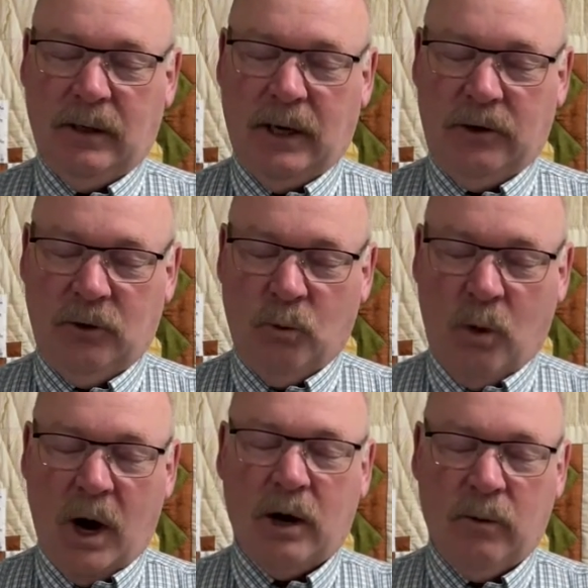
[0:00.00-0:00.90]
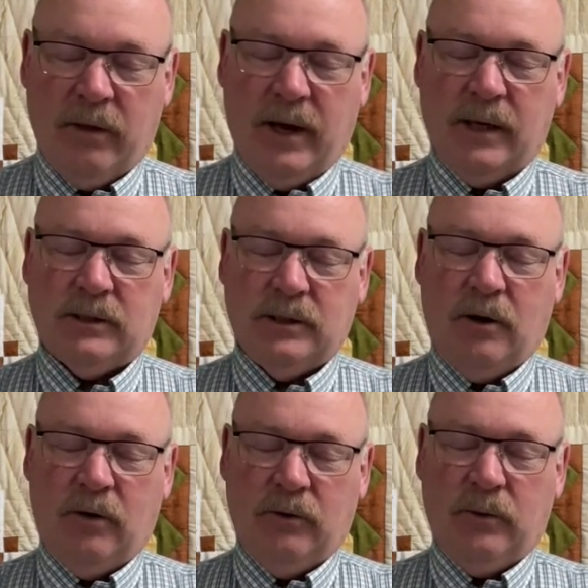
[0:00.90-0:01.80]
and you walk with us in
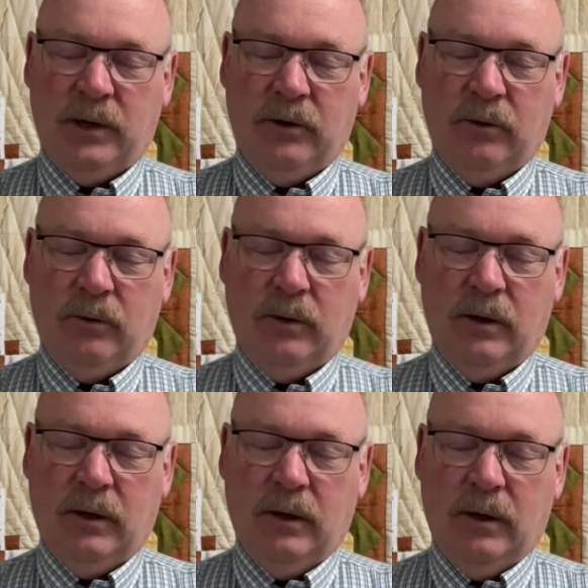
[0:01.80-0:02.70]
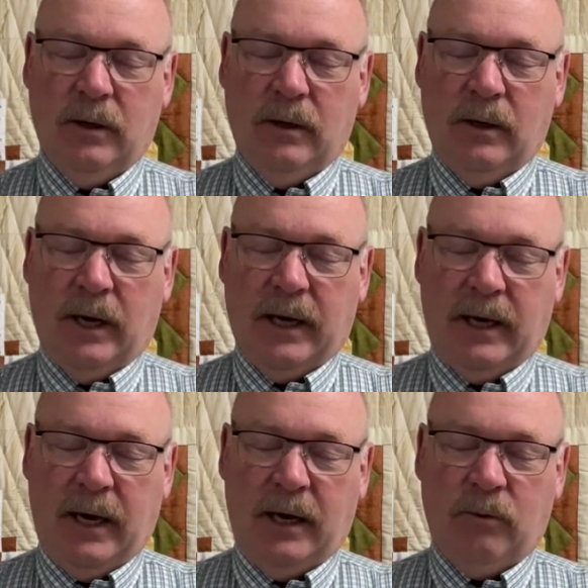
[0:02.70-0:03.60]
all that we do.
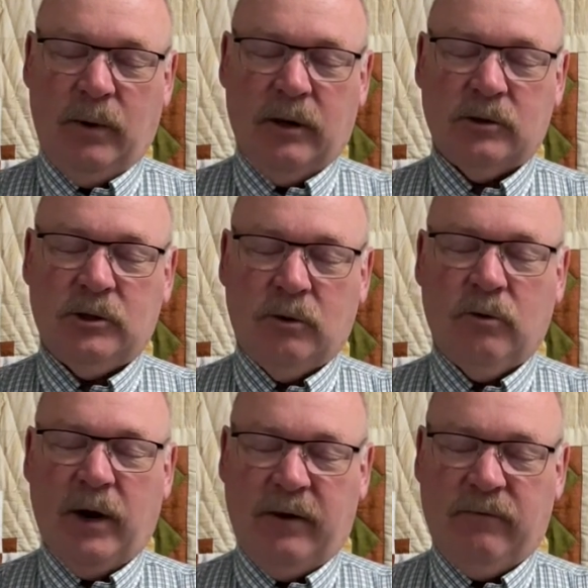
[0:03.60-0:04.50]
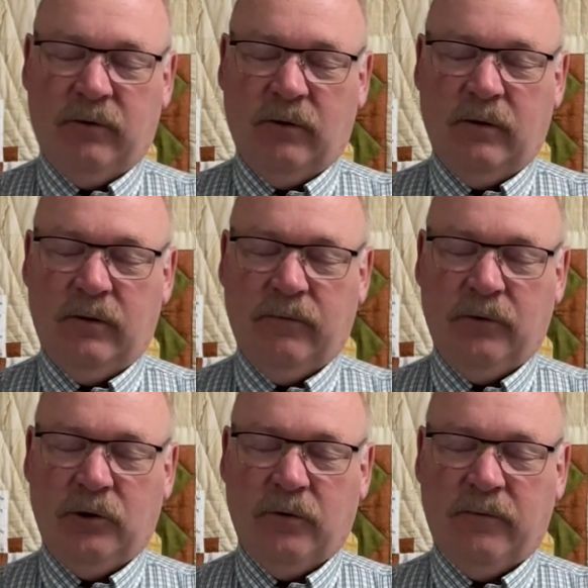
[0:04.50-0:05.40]
Again, we are so grateful
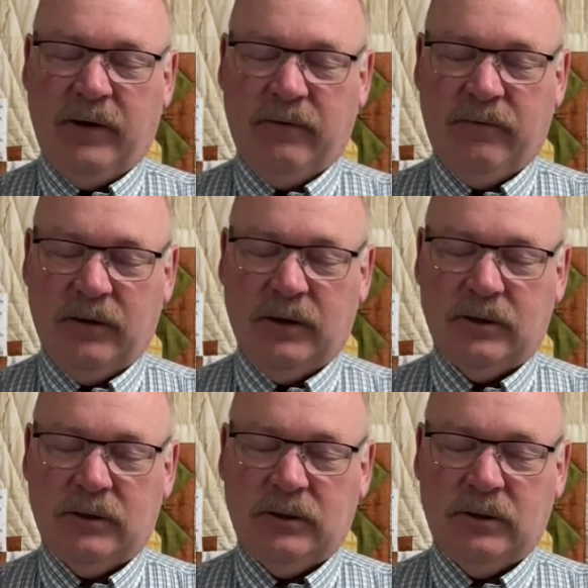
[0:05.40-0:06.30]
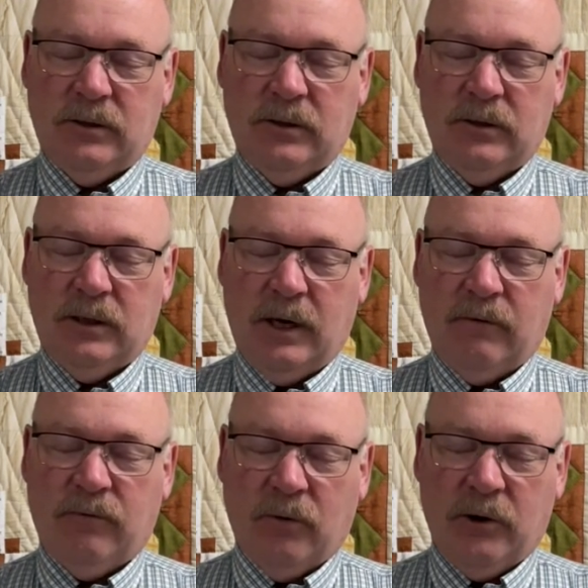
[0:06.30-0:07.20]
for your faithfulness
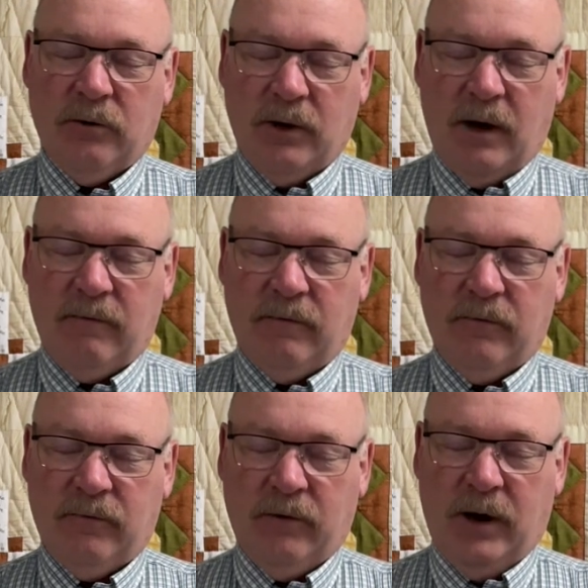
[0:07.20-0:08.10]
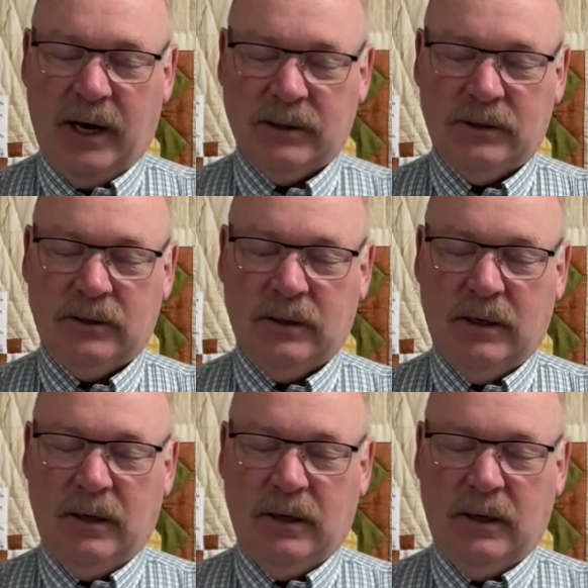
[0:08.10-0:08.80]
and for your love for us.